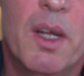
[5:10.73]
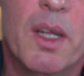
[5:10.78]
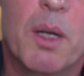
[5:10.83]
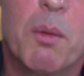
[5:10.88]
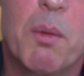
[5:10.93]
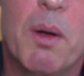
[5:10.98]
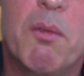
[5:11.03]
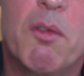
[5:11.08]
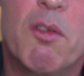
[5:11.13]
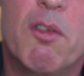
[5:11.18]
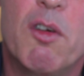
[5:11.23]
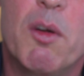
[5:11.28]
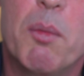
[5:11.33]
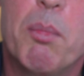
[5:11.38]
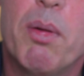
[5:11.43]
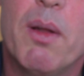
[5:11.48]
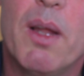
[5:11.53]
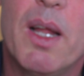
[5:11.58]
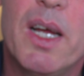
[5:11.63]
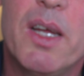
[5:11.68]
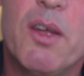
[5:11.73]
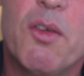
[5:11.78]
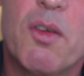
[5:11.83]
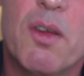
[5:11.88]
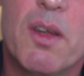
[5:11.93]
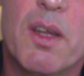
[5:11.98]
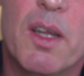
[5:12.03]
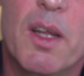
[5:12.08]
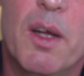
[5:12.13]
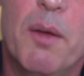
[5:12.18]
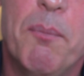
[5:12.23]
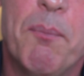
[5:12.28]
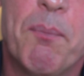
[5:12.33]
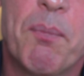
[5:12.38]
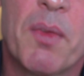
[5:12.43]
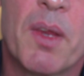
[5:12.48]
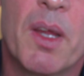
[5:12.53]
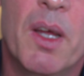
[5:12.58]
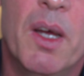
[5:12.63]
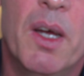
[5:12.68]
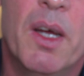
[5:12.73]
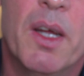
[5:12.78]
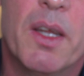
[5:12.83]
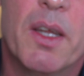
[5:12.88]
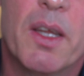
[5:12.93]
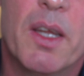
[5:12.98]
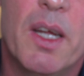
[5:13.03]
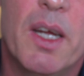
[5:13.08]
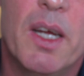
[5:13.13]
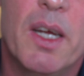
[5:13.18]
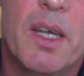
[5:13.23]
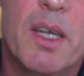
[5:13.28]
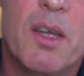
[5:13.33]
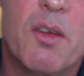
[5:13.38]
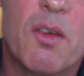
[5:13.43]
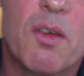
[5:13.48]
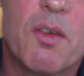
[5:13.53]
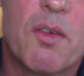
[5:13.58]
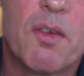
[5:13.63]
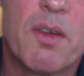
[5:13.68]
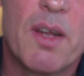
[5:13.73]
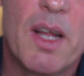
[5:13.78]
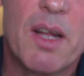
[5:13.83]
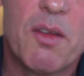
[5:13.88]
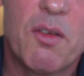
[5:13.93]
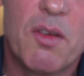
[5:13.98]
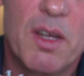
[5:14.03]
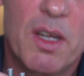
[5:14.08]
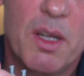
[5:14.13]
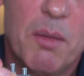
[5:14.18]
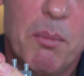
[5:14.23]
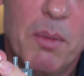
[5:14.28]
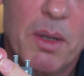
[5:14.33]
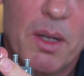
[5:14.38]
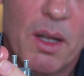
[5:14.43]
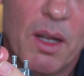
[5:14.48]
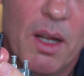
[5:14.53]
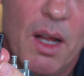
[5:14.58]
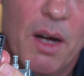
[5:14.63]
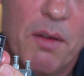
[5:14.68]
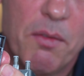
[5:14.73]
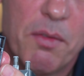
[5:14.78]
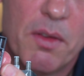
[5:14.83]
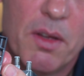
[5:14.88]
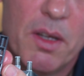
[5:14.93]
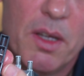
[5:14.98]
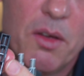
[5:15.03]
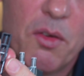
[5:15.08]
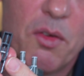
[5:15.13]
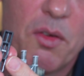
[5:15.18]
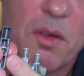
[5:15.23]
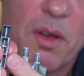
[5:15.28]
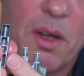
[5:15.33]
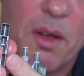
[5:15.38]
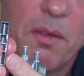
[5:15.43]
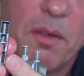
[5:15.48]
And when we're replacing them, there is a slat in the middle of this